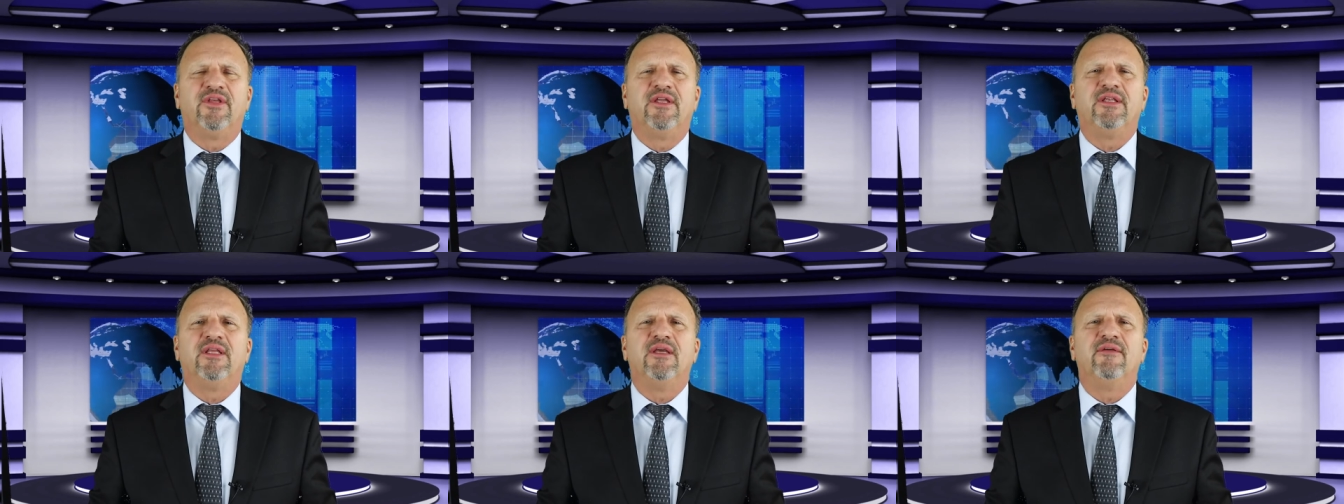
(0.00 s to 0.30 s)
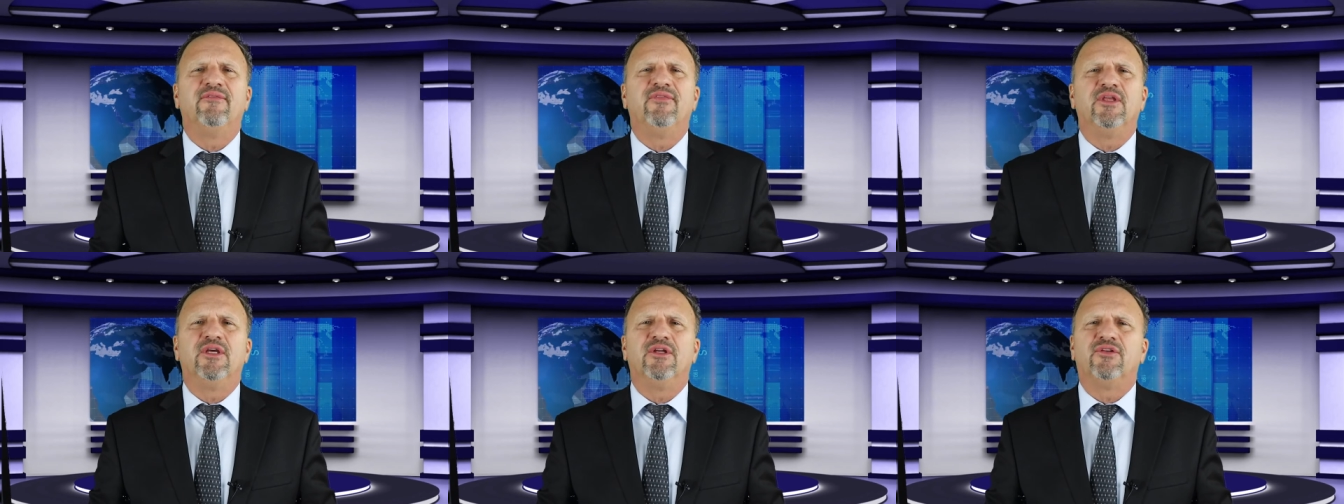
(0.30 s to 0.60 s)
that
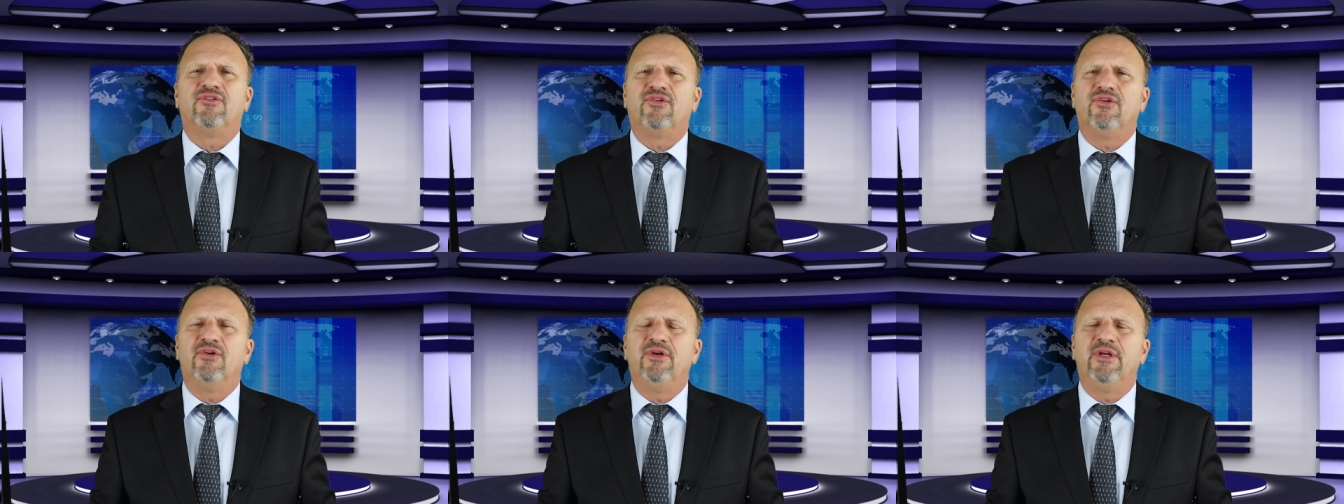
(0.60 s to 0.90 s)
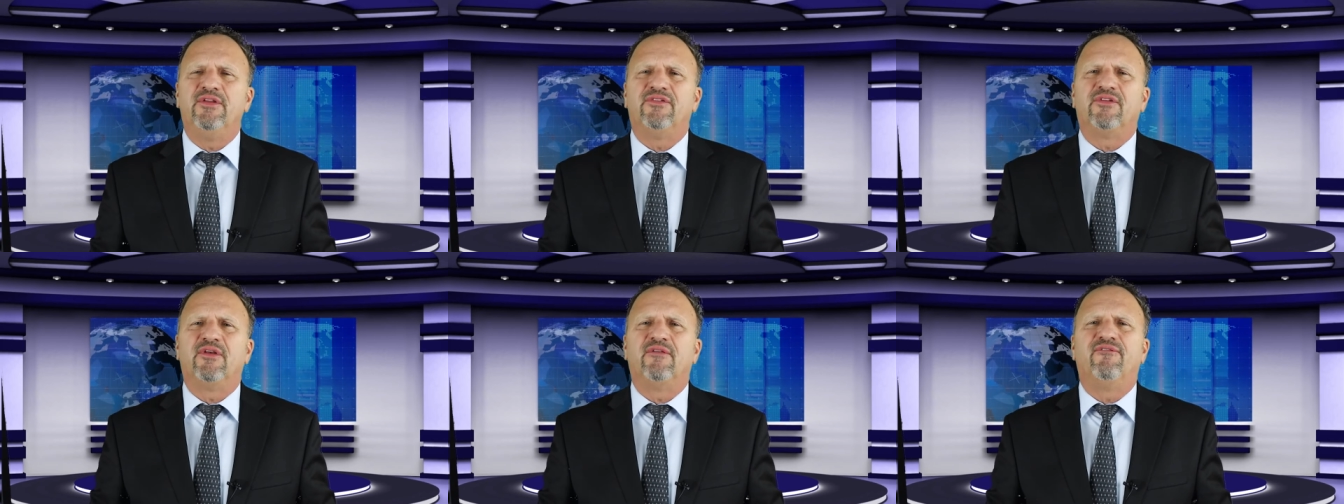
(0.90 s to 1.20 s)
give the
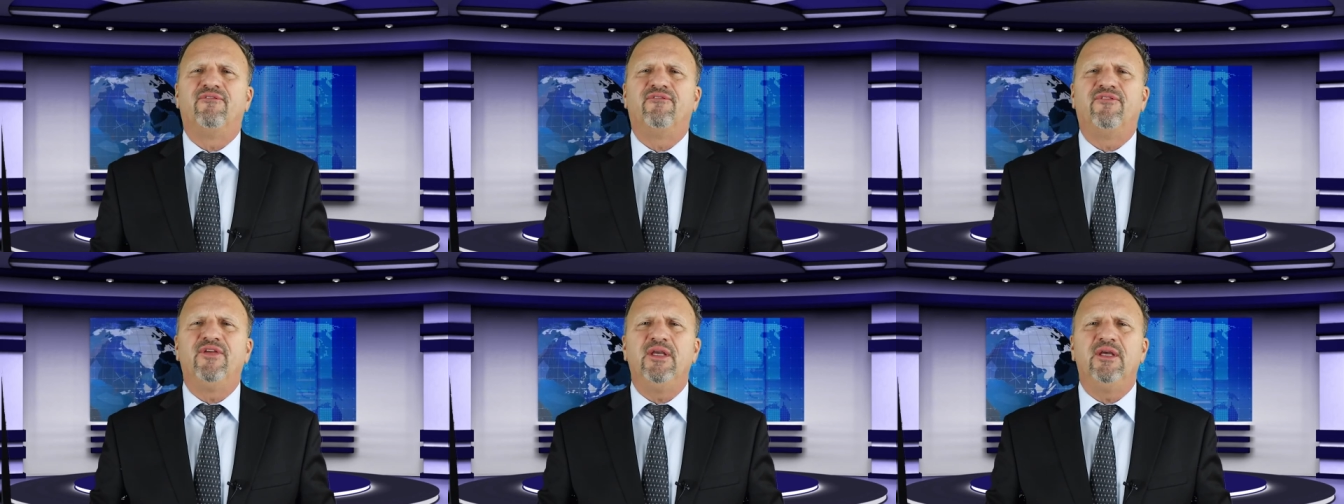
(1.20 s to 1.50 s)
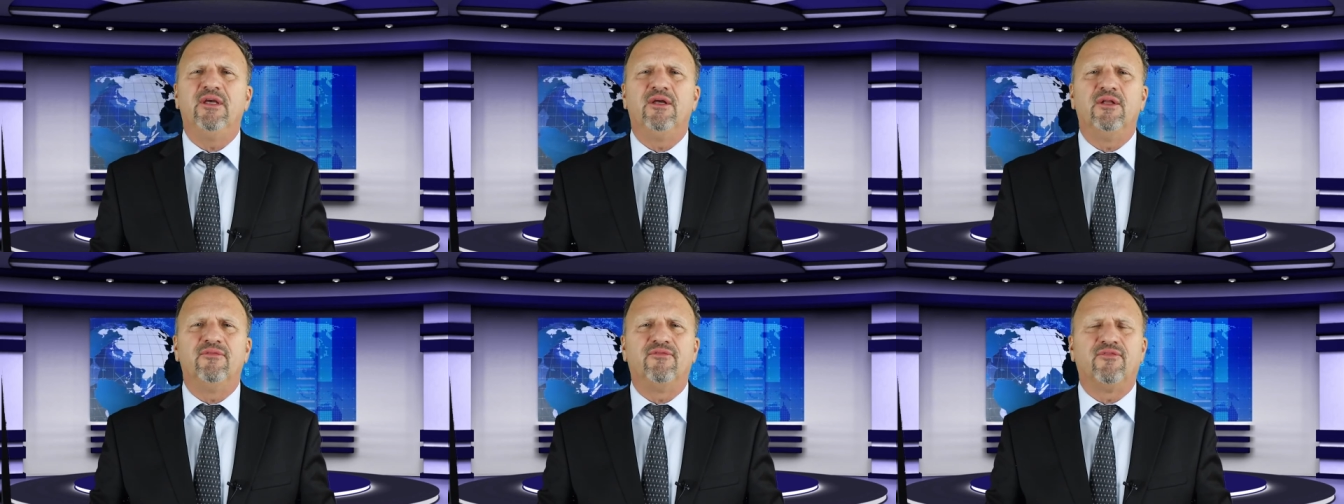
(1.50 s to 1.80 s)
attorneys a
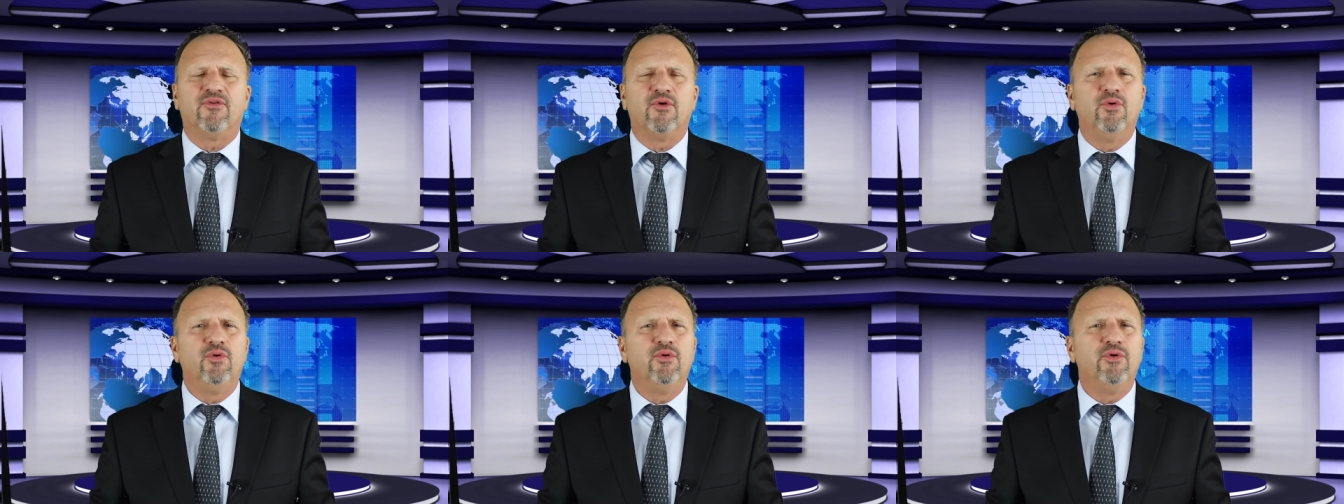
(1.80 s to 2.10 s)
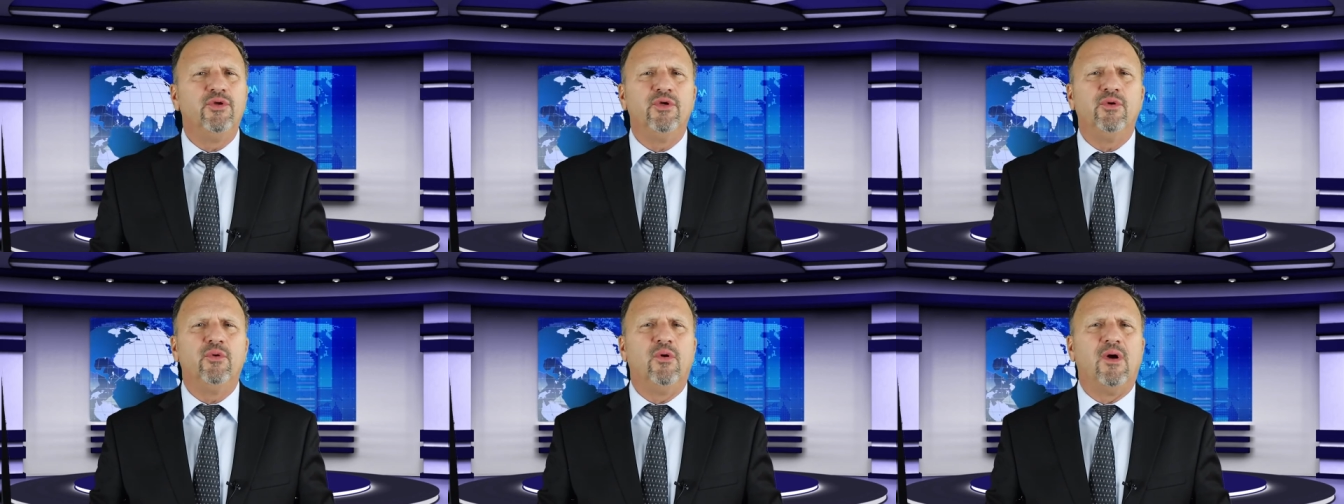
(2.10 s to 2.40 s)
feel for
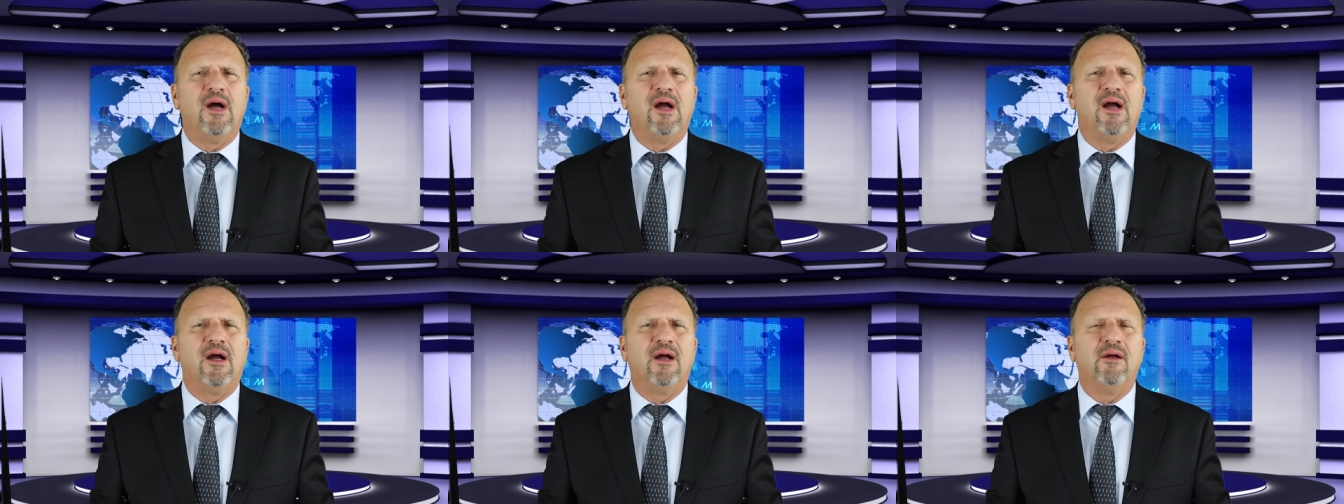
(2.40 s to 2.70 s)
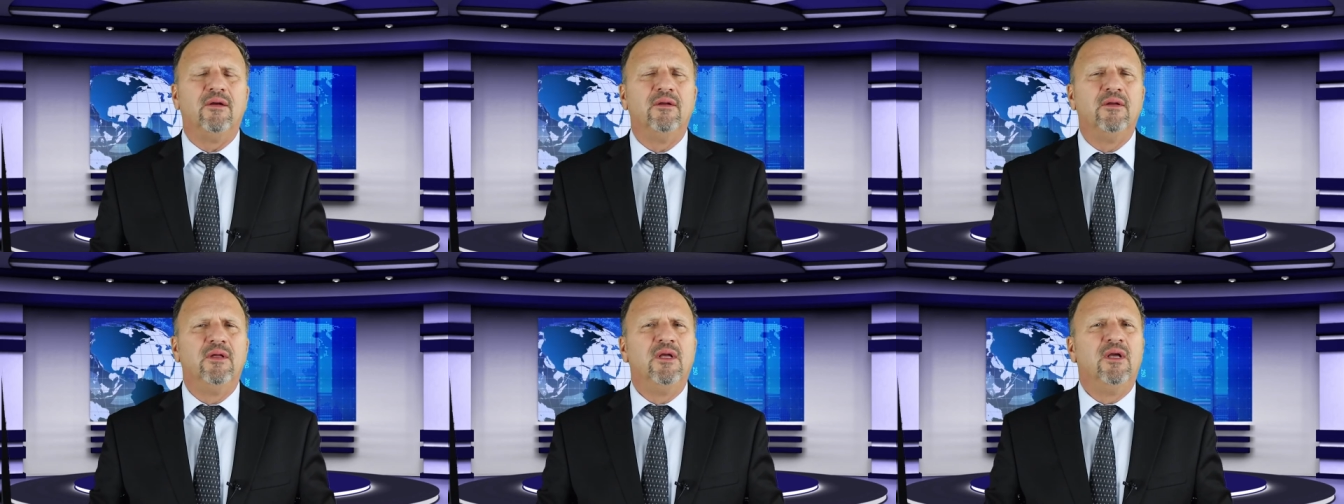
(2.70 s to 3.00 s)
who you
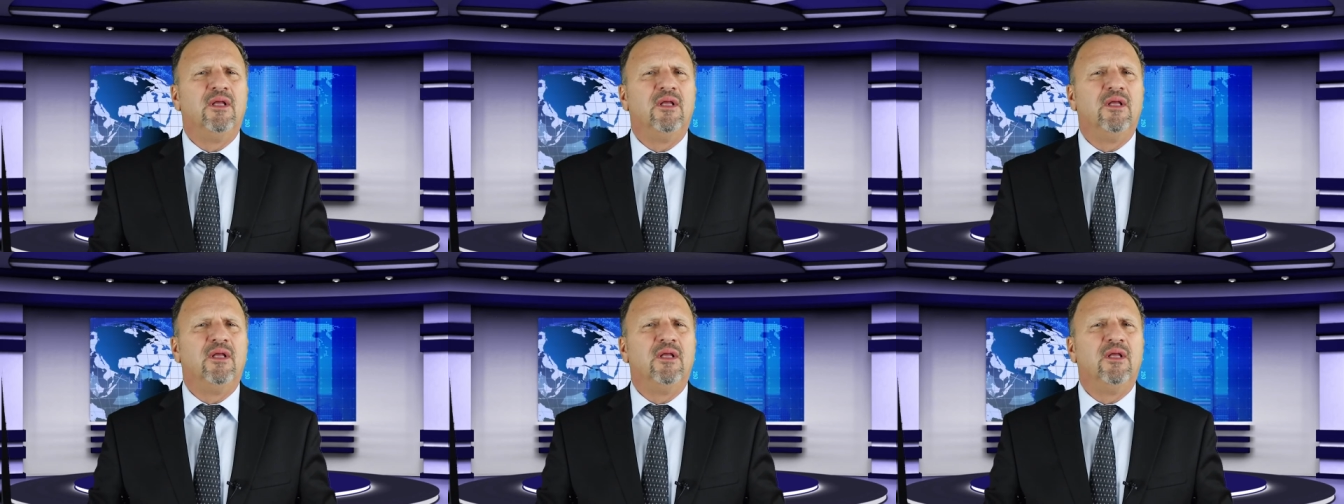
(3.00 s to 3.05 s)
are,